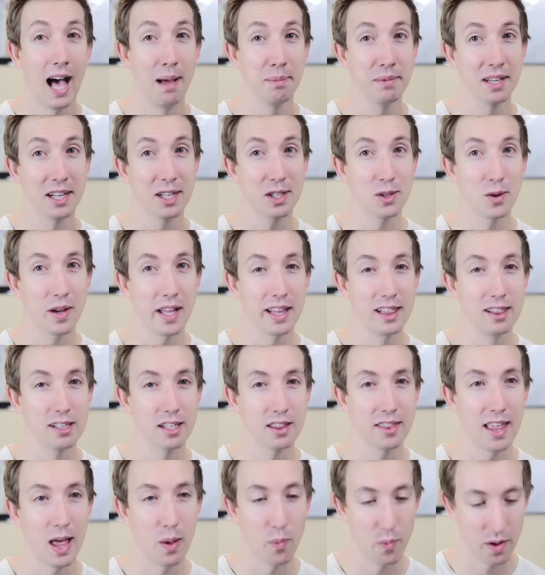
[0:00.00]
I'm gonna go ahead and
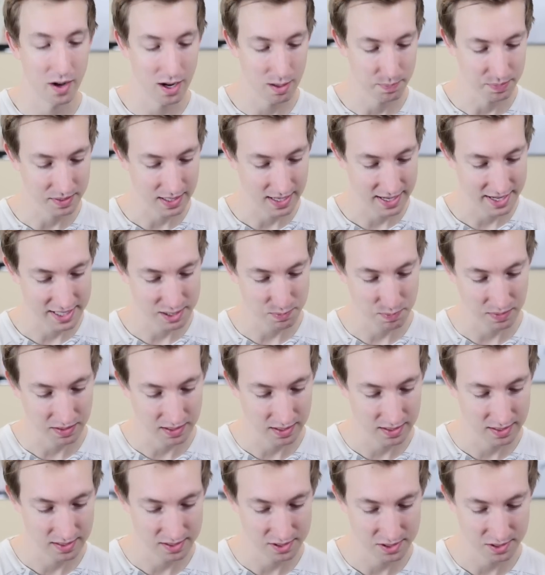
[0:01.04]
look that one up, guys,
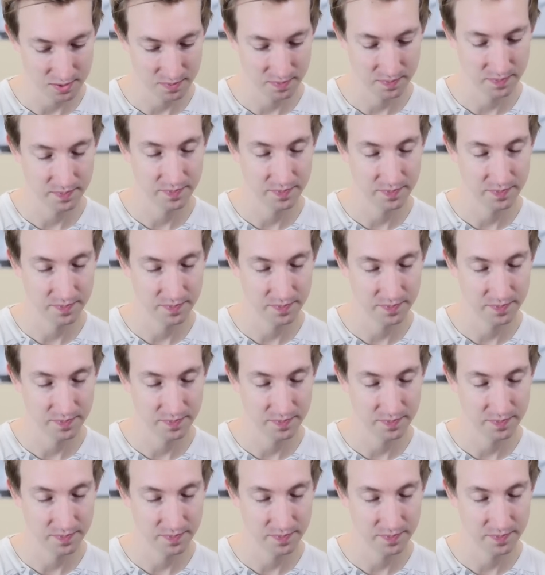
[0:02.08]
because,